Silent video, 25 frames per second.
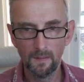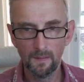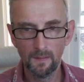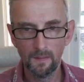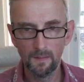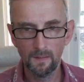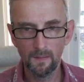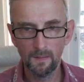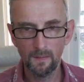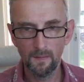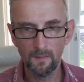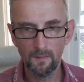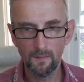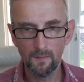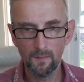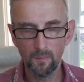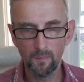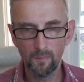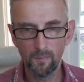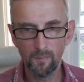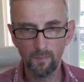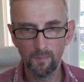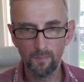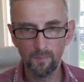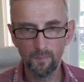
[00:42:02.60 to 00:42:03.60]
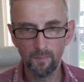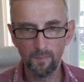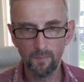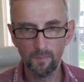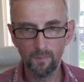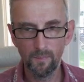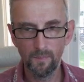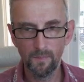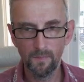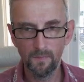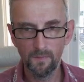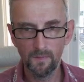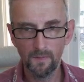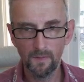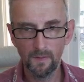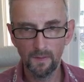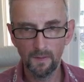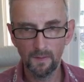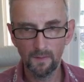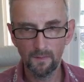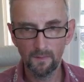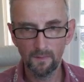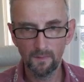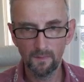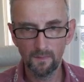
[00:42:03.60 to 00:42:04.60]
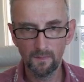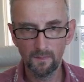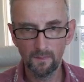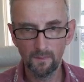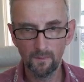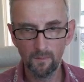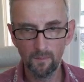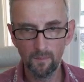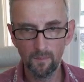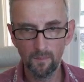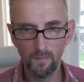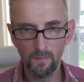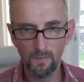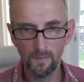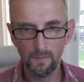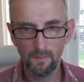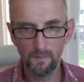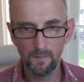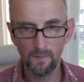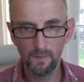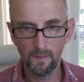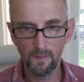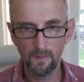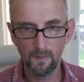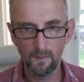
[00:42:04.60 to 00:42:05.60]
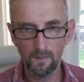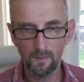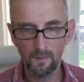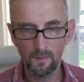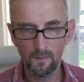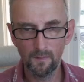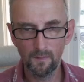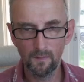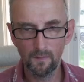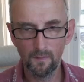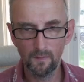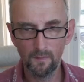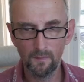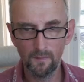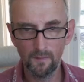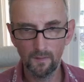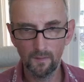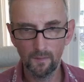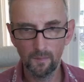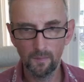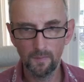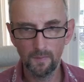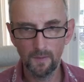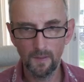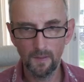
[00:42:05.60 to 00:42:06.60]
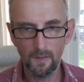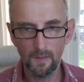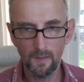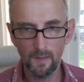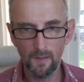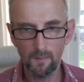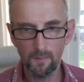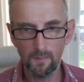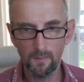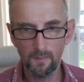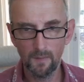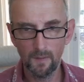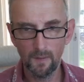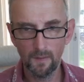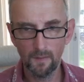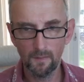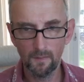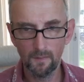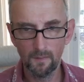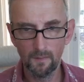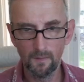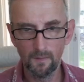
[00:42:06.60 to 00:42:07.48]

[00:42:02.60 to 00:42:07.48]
These are 6.6, so 6%, 8%.